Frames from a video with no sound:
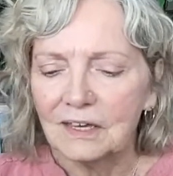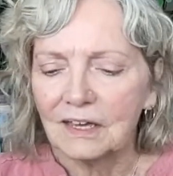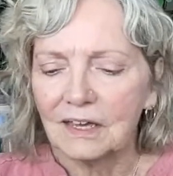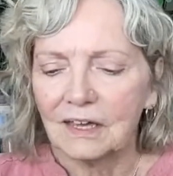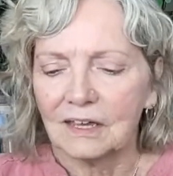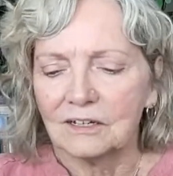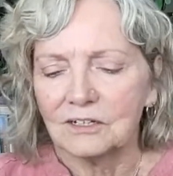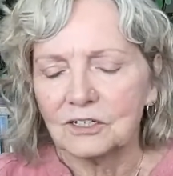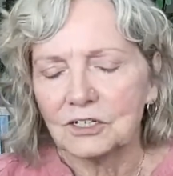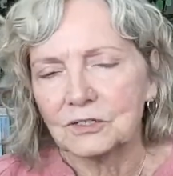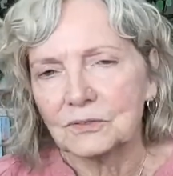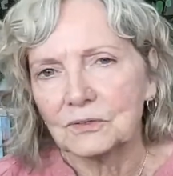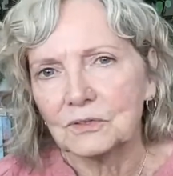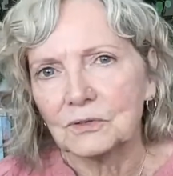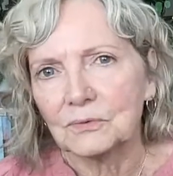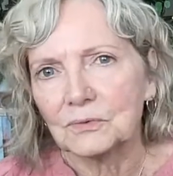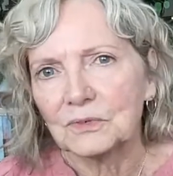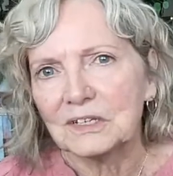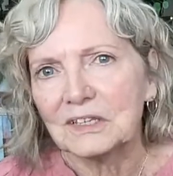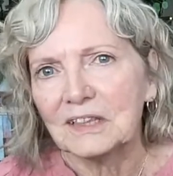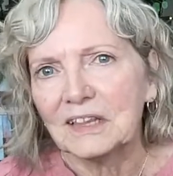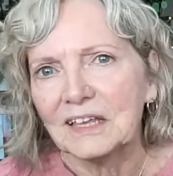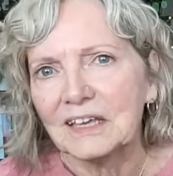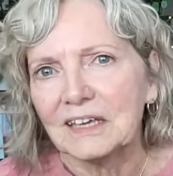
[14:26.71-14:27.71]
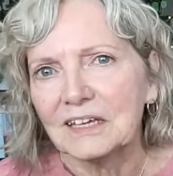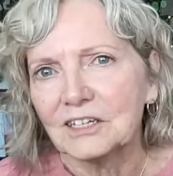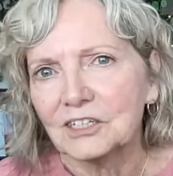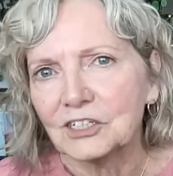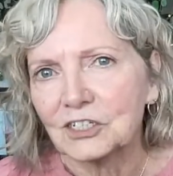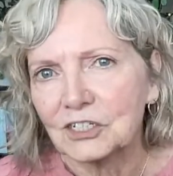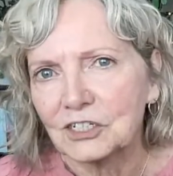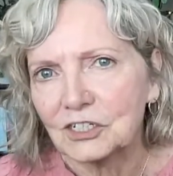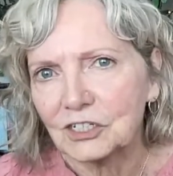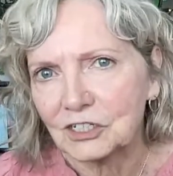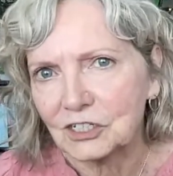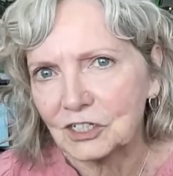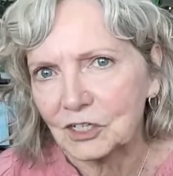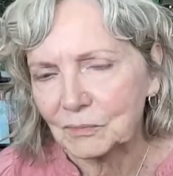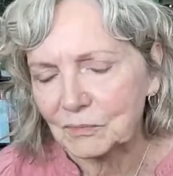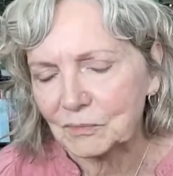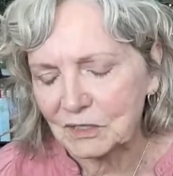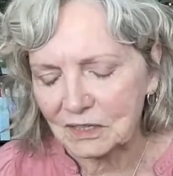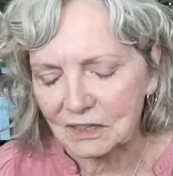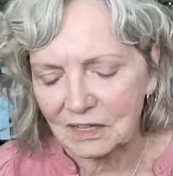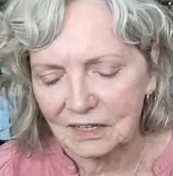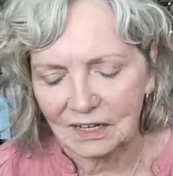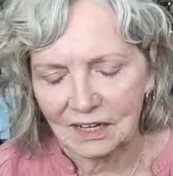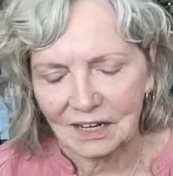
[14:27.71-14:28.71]
and to the
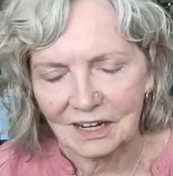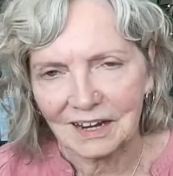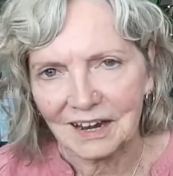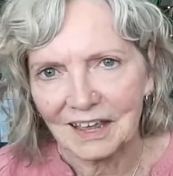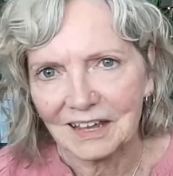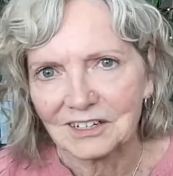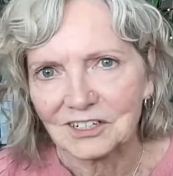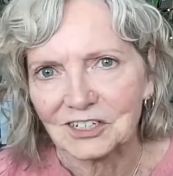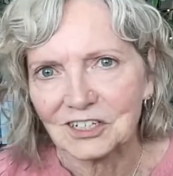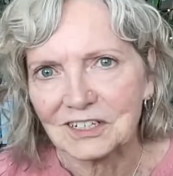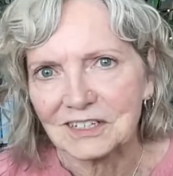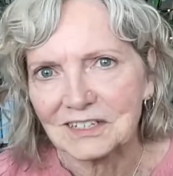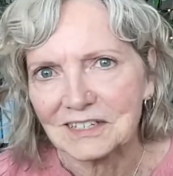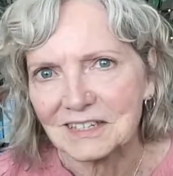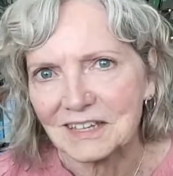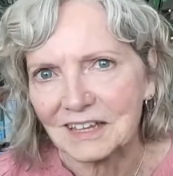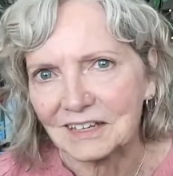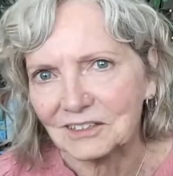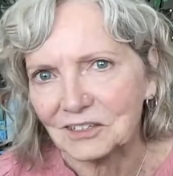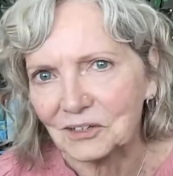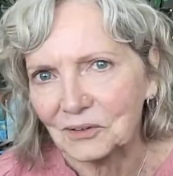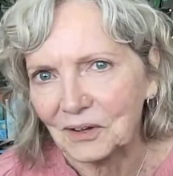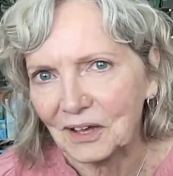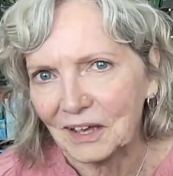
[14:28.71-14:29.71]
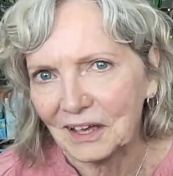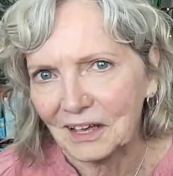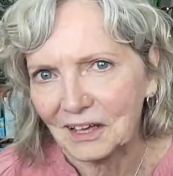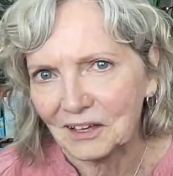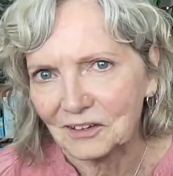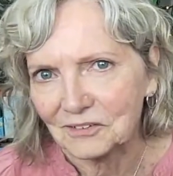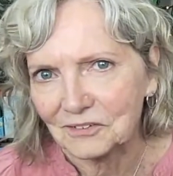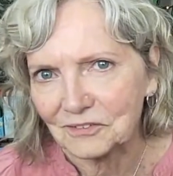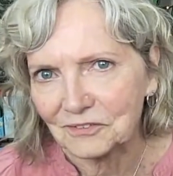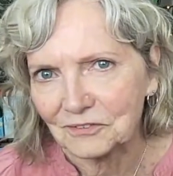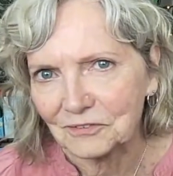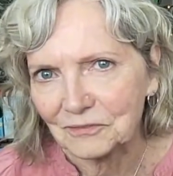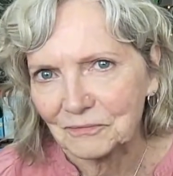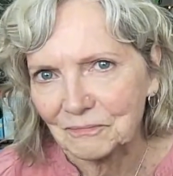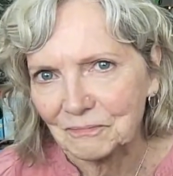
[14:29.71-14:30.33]
relationships and the connections that you have.